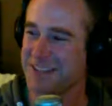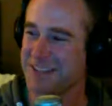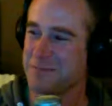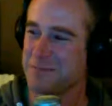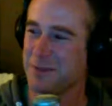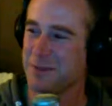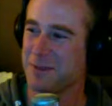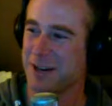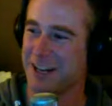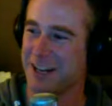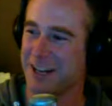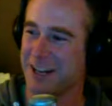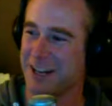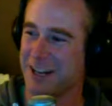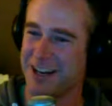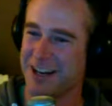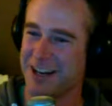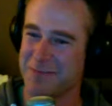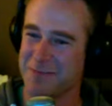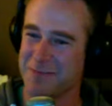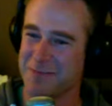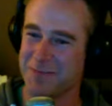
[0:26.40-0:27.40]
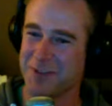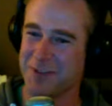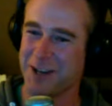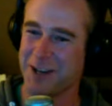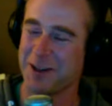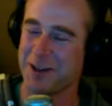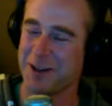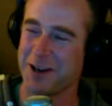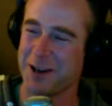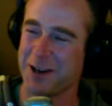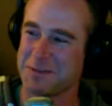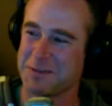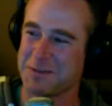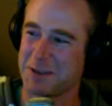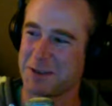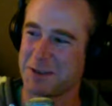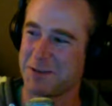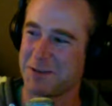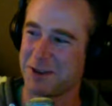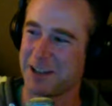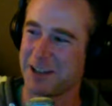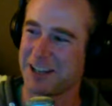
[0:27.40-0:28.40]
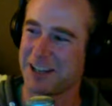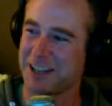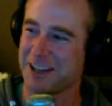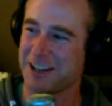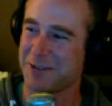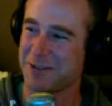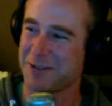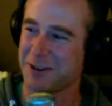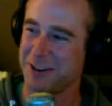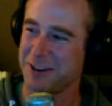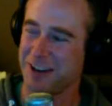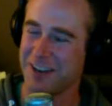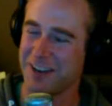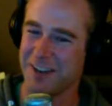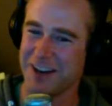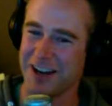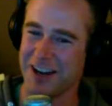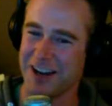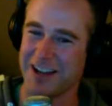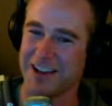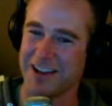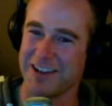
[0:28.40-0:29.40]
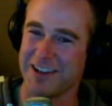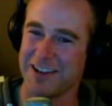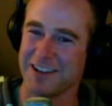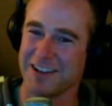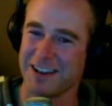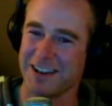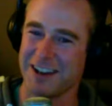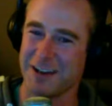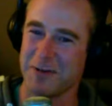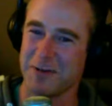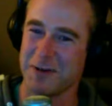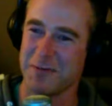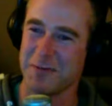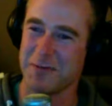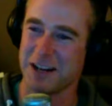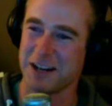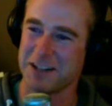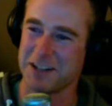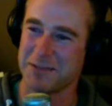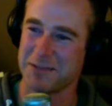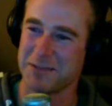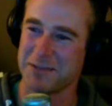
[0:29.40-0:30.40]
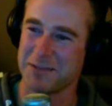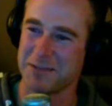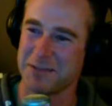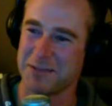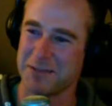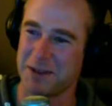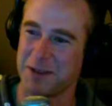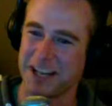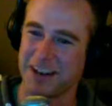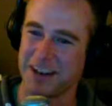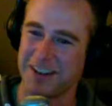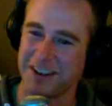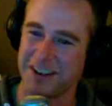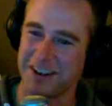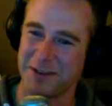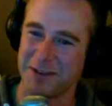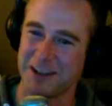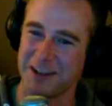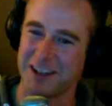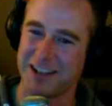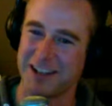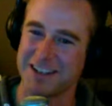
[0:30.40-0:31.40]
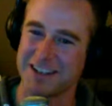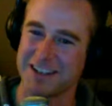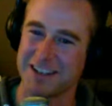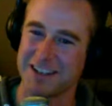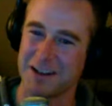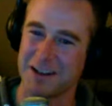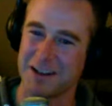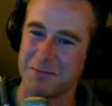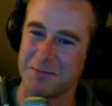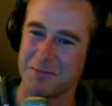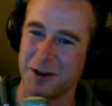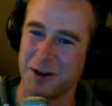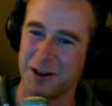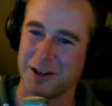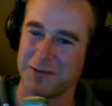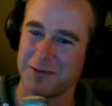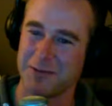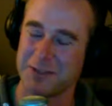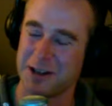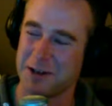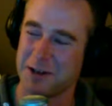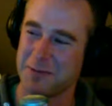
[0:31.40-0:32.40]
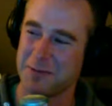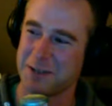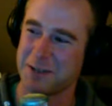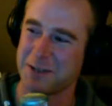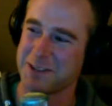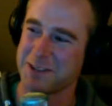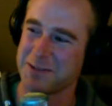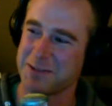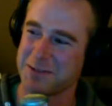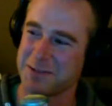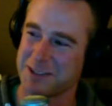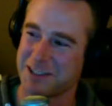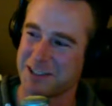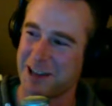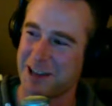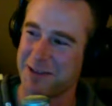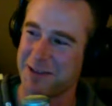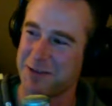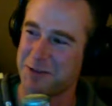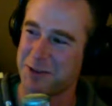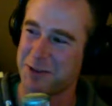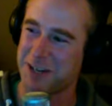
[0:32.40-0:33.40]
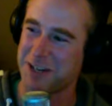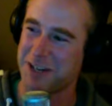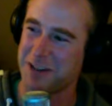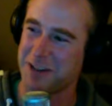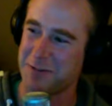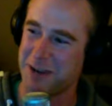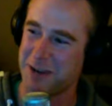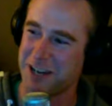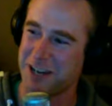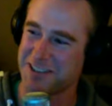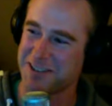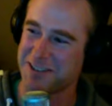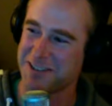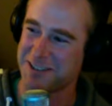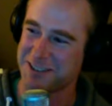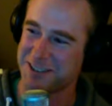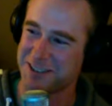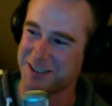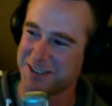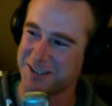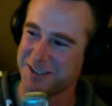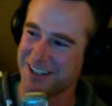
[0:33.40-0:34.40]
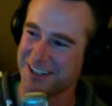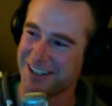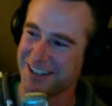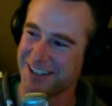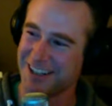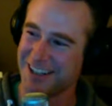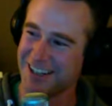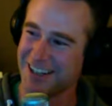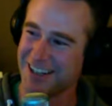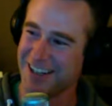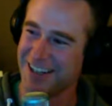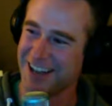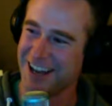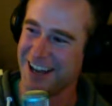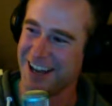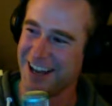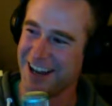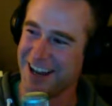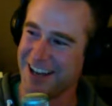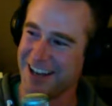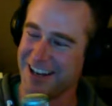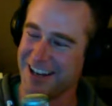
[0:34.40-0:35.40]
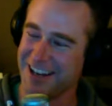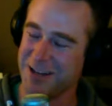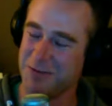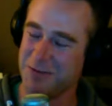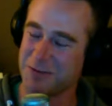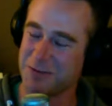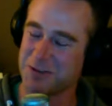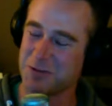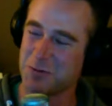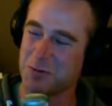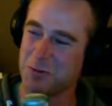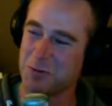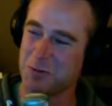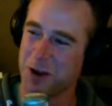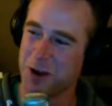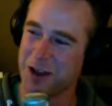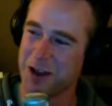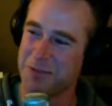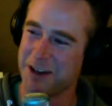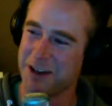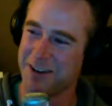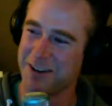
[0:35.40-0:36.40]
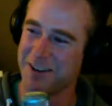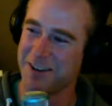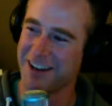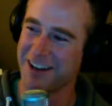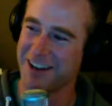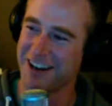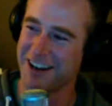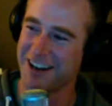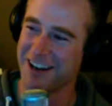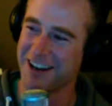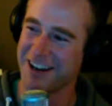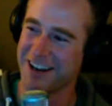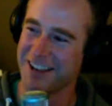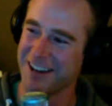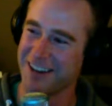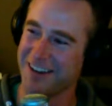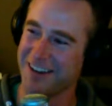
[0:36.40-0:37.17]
but I thought I was being really clever, and then I went back to my normal account and I realized that Paul F. Tompkins was live tweeting The Bachelor too, and it was way better than anything I